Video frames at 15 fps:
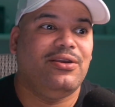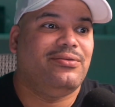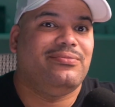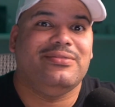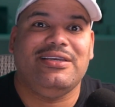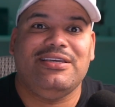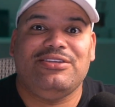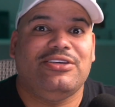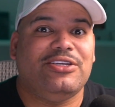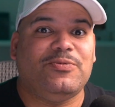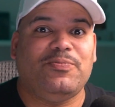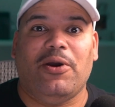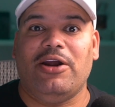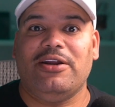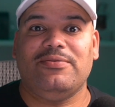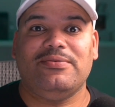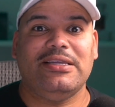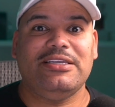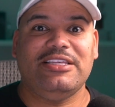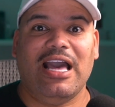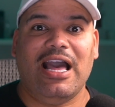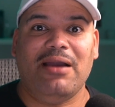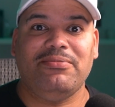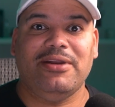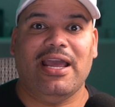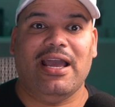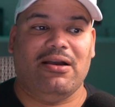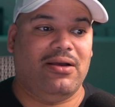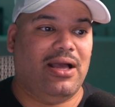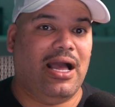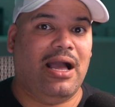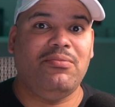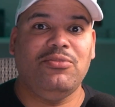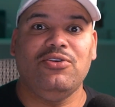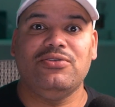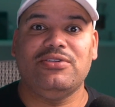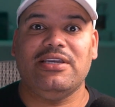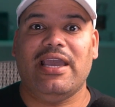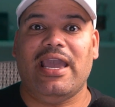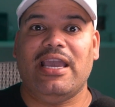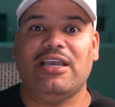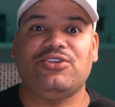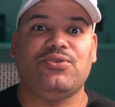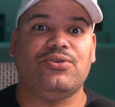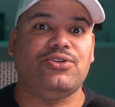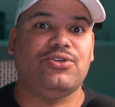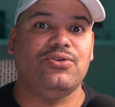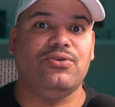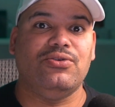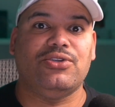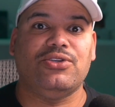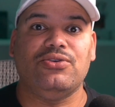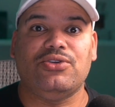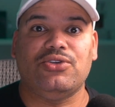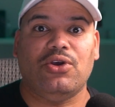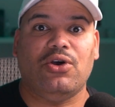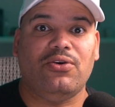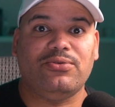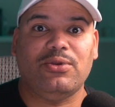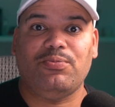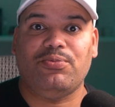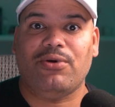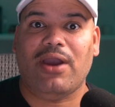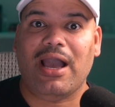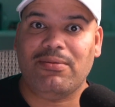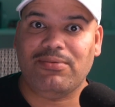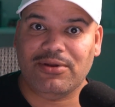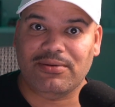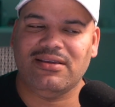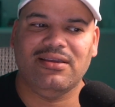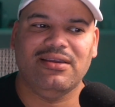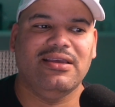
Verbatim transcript: it's just part of the job now. I'm using extra tools to solve the problem.